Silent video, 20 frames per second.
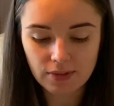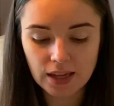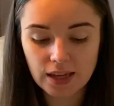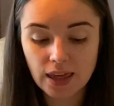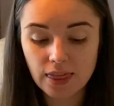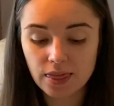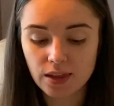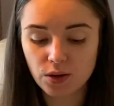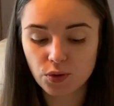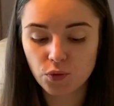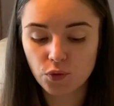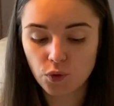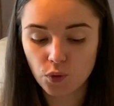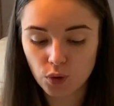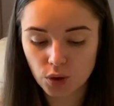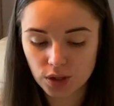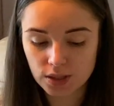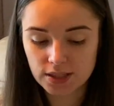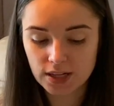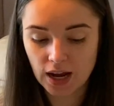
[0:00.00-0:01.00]
And then
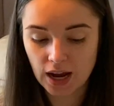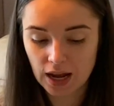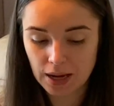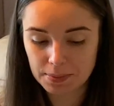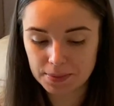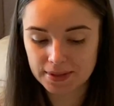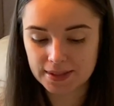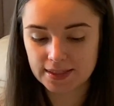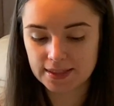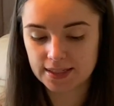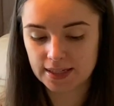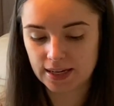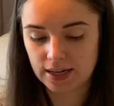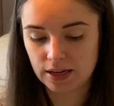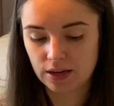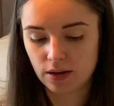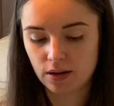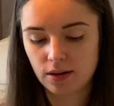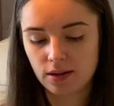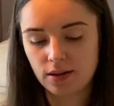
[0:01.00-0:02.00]
4 times a
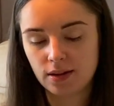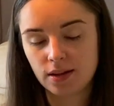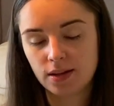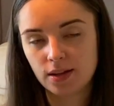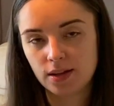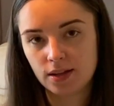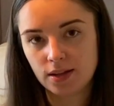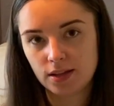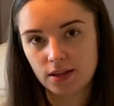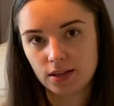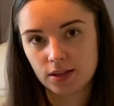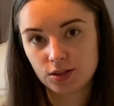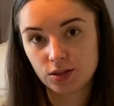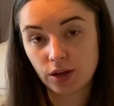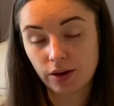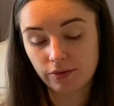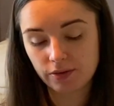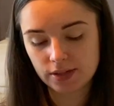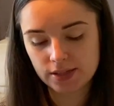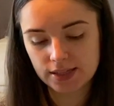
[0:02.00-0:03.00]
day. So
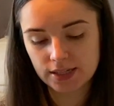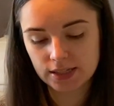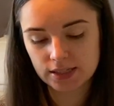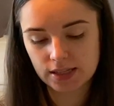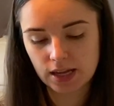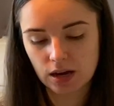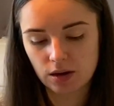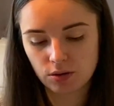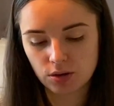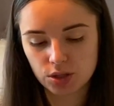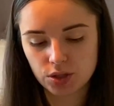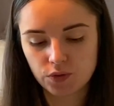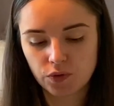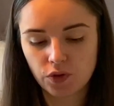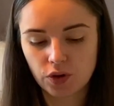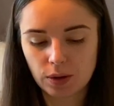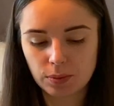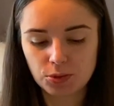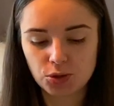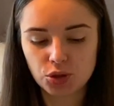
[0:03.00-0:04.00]
every 6 hours
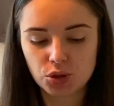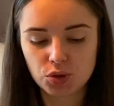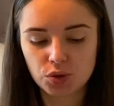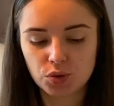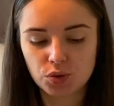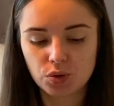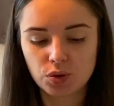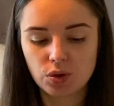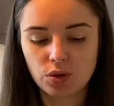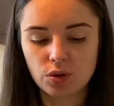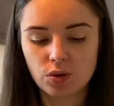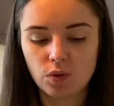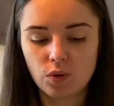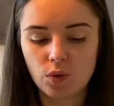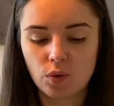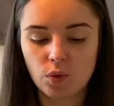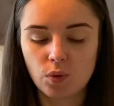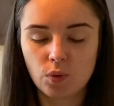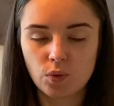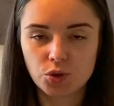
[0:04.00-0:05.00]
for up to
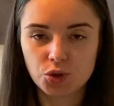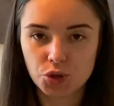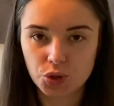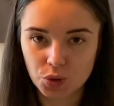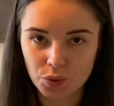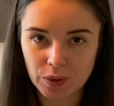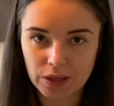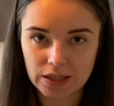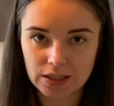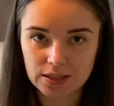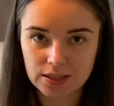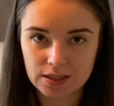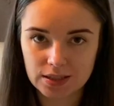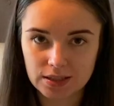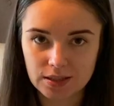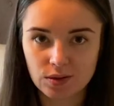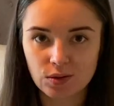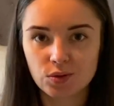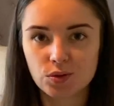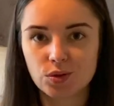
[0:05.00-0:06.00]
2
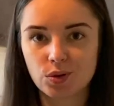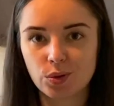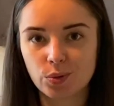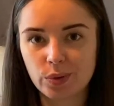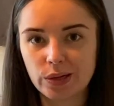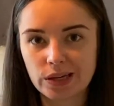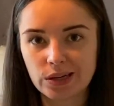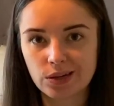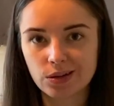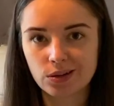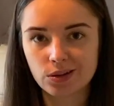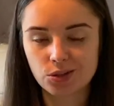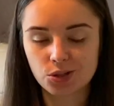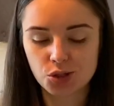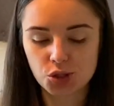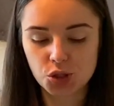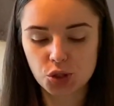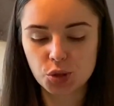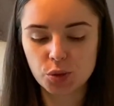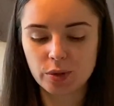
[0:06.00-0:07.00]
weeks. So a week
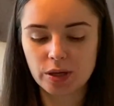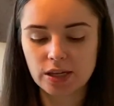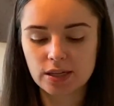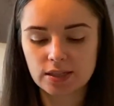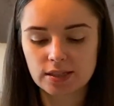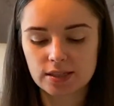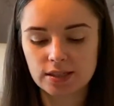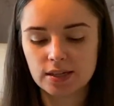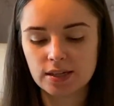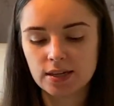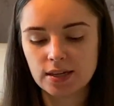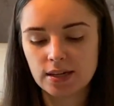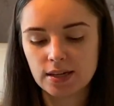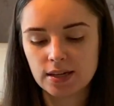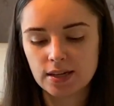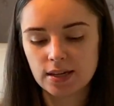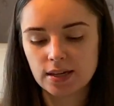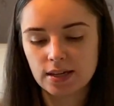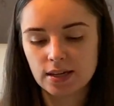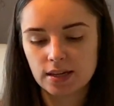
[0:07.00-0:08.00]
to 2 weeks.
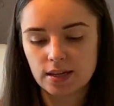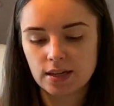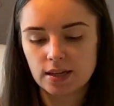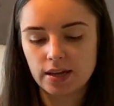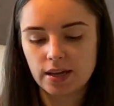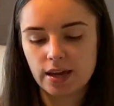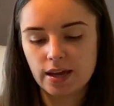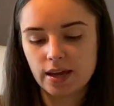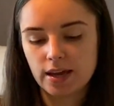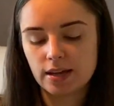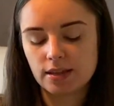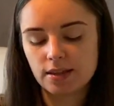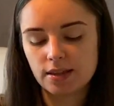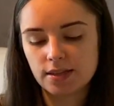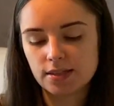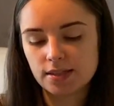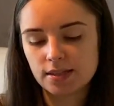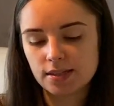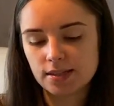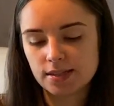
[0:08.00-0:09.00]
And
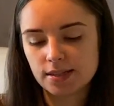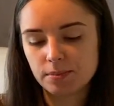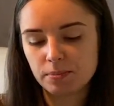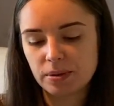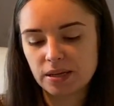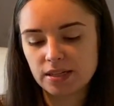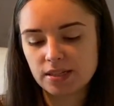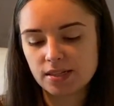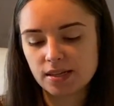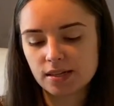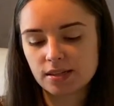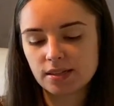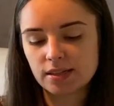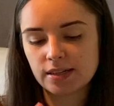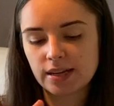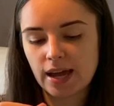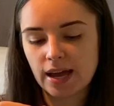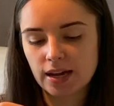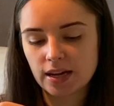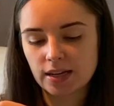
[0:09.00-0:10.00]
this is basically
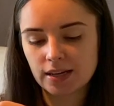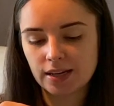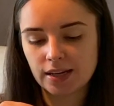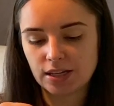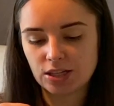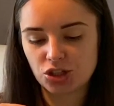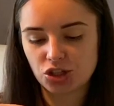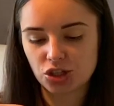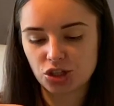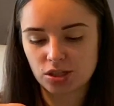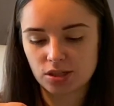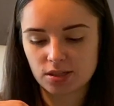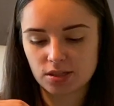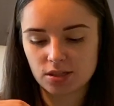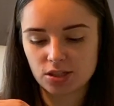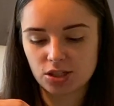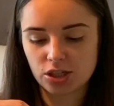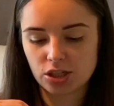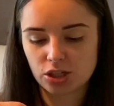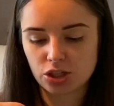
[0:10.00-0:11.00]
an
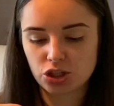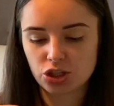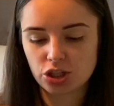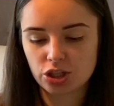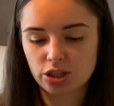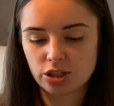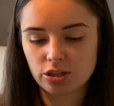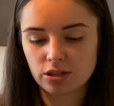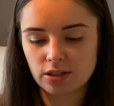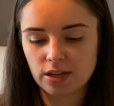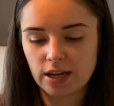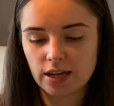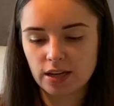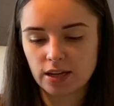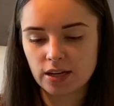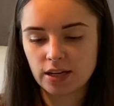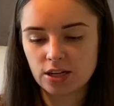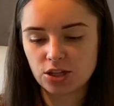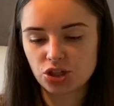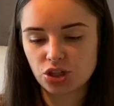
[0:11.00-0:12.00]
echinacea tincture.
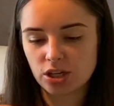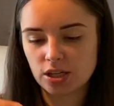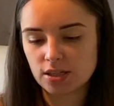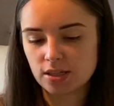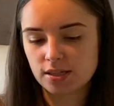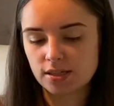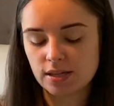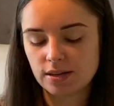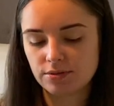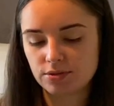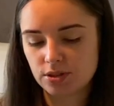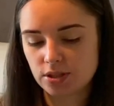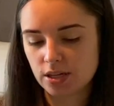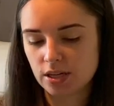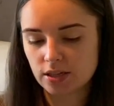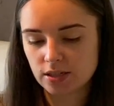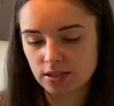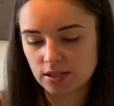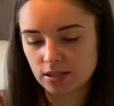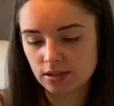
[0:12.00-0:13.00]
Echinacea is safe to
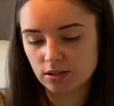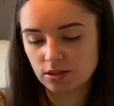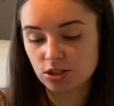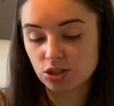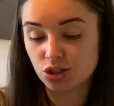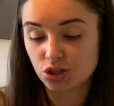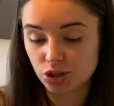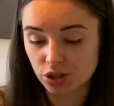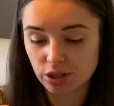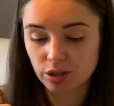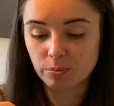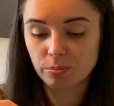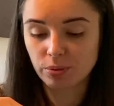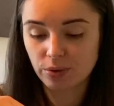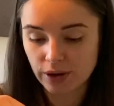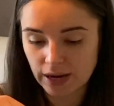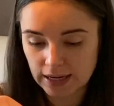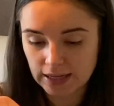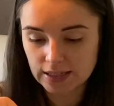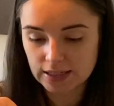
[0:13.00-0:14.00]
take during
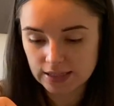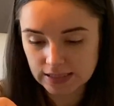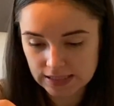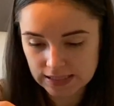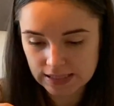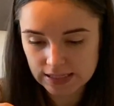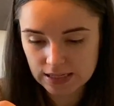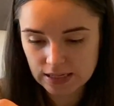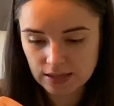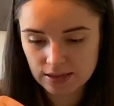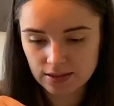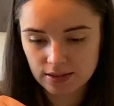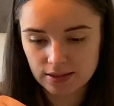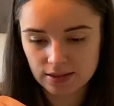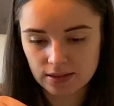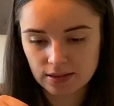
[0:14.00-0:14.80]
pregnancy.